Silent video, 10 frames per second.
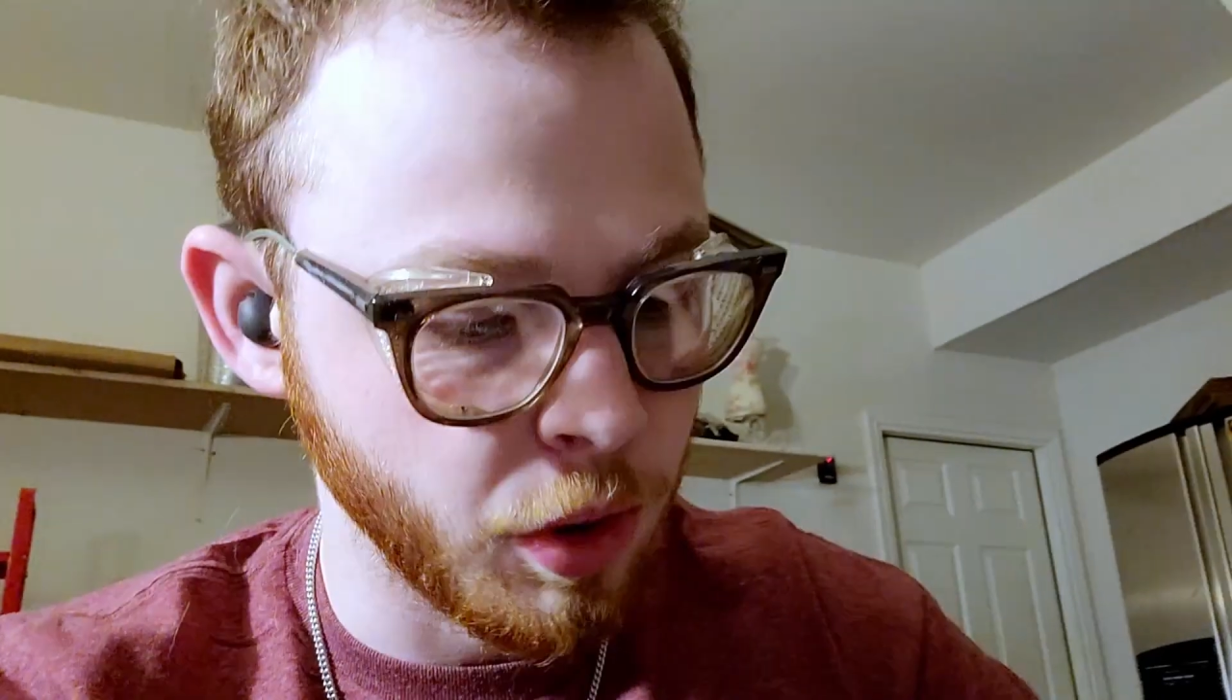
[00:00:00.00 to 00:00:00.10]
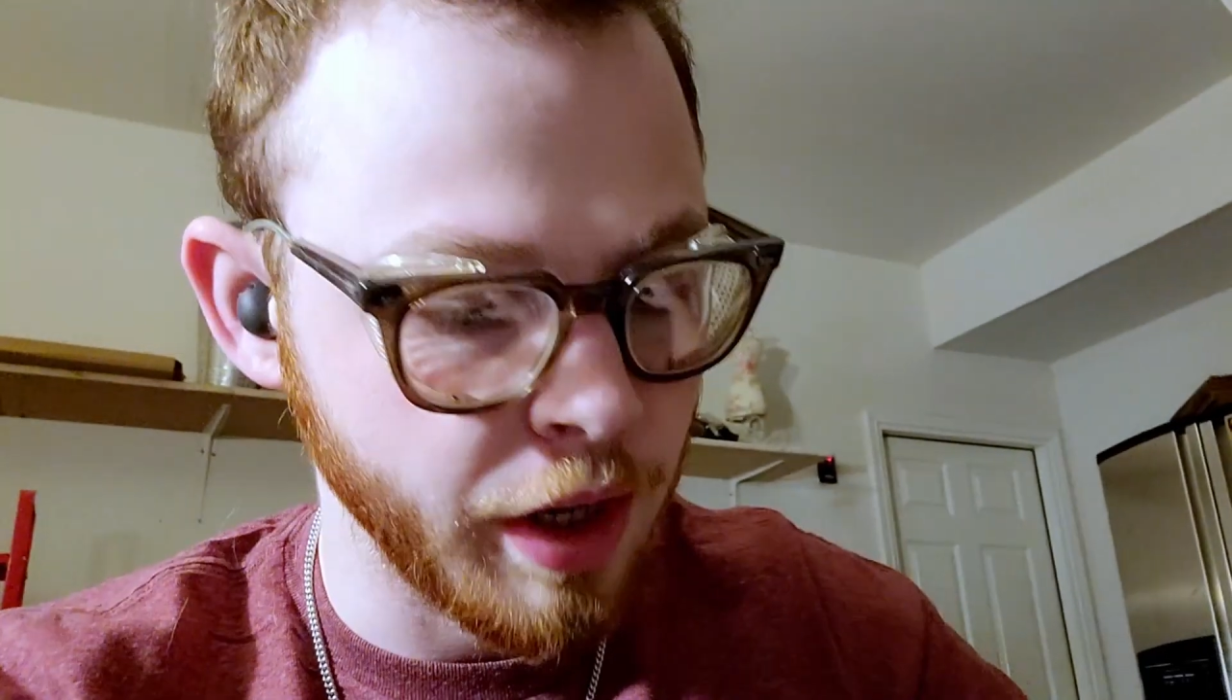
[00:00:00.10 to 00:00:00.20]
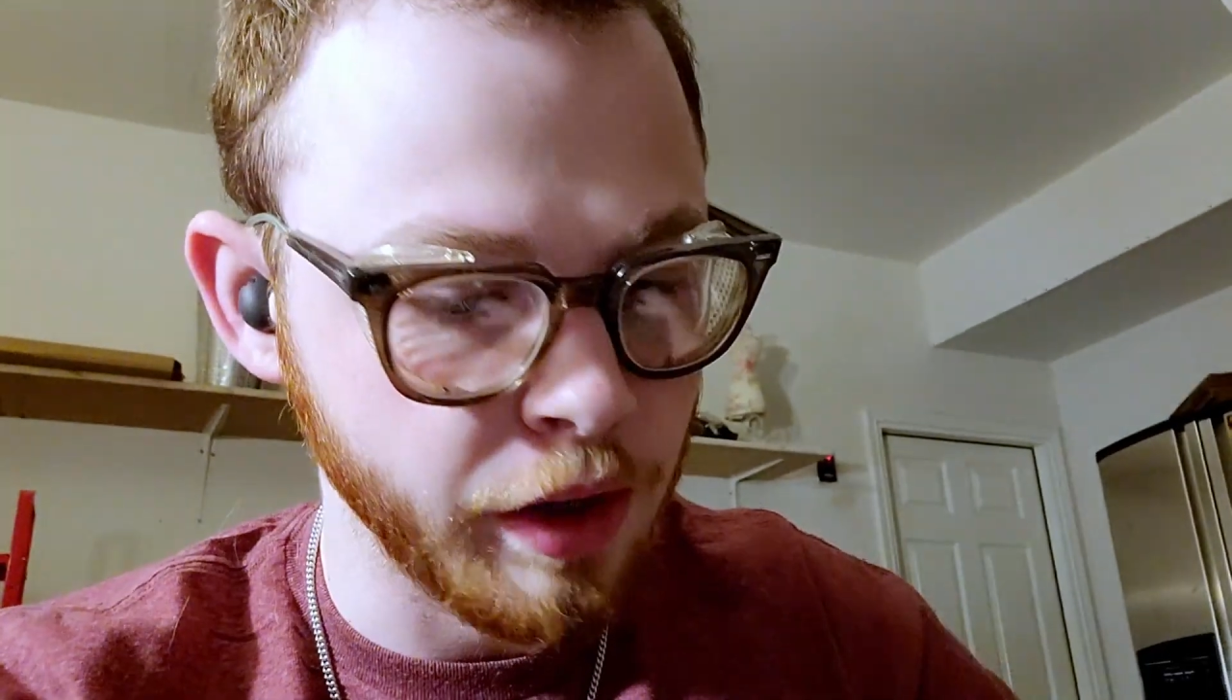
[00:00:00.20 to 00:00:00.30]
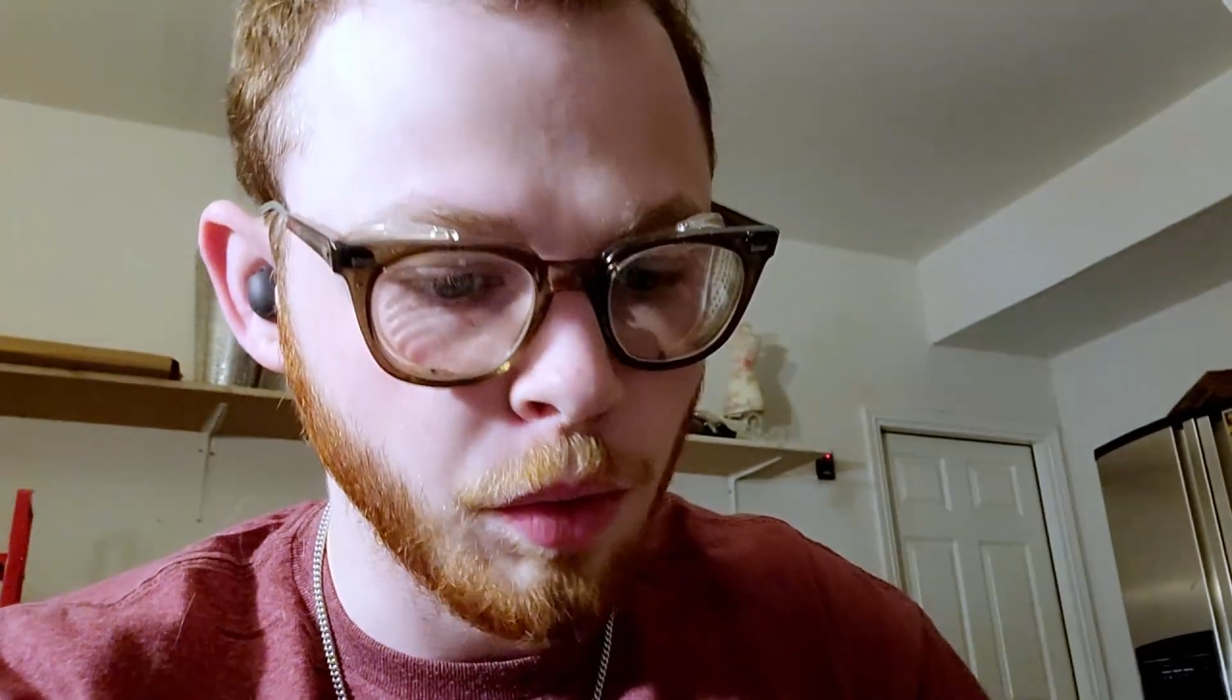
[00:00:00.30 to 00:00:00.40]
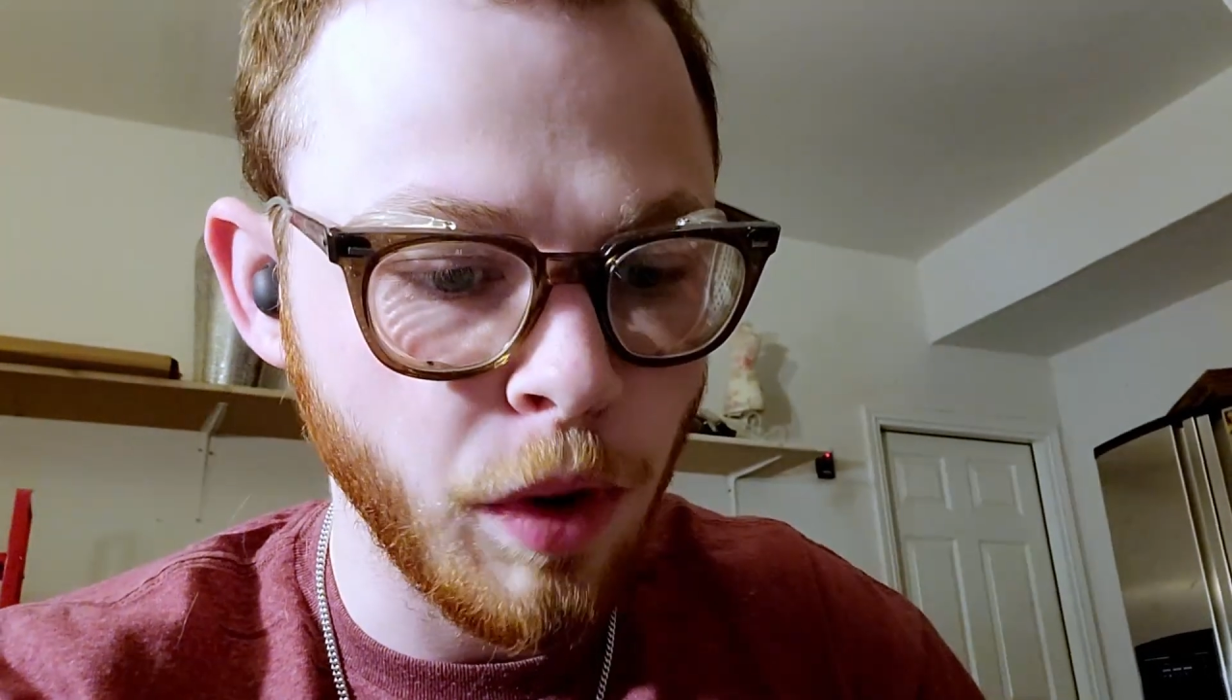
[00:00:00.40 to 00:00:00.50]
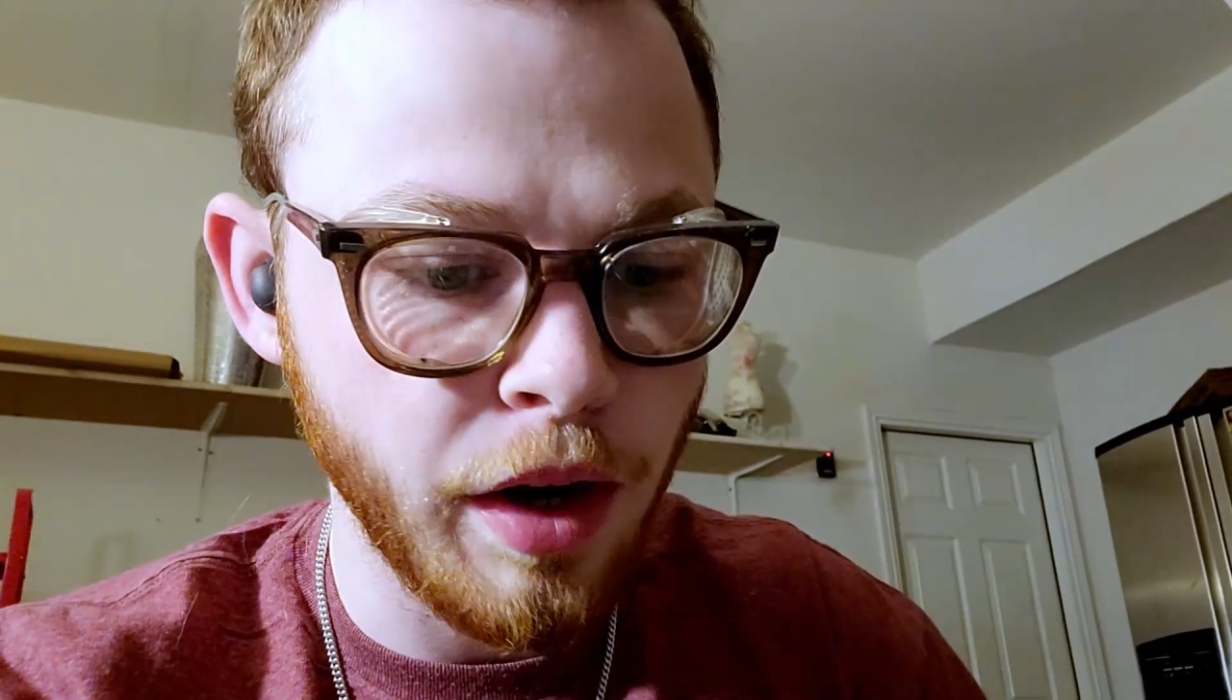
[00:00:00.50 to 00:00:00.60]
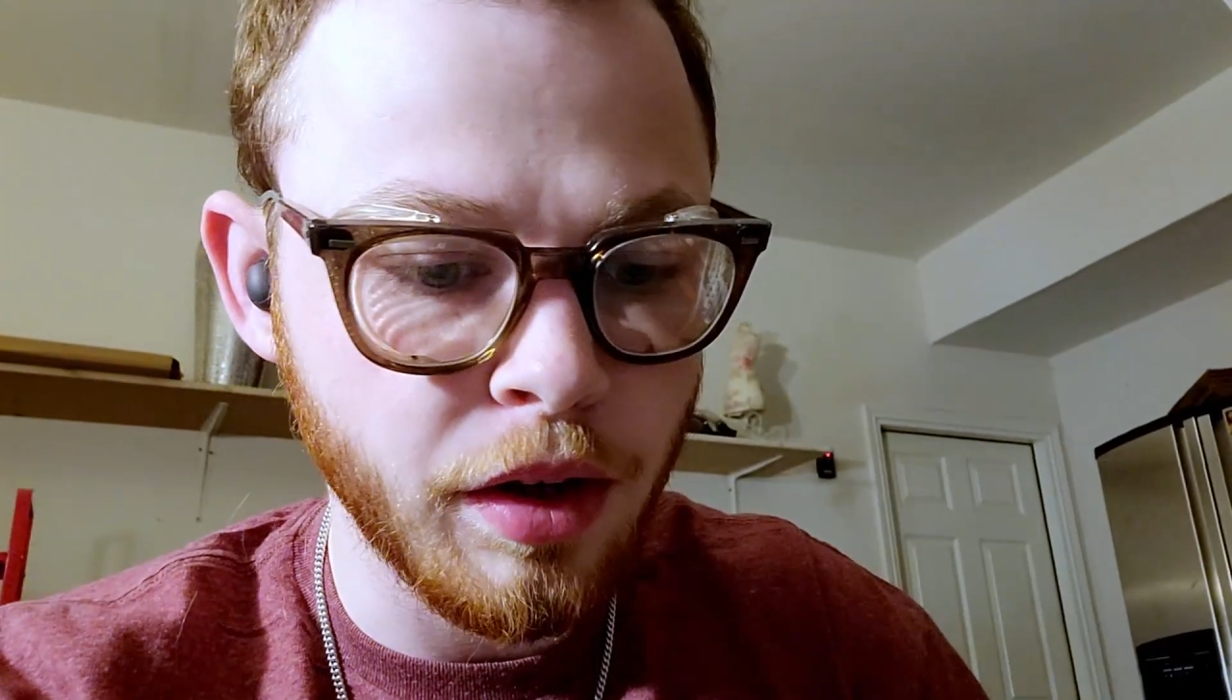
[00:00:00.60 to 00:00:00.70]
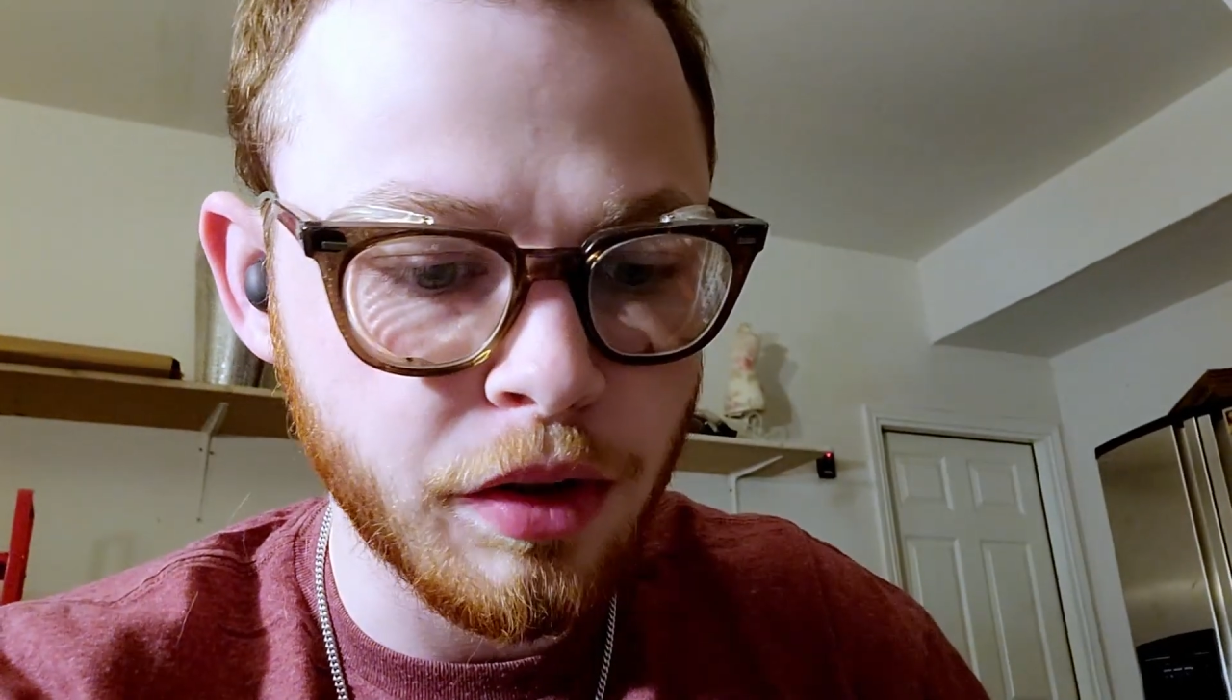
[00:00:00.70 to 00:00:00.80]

hanger wire,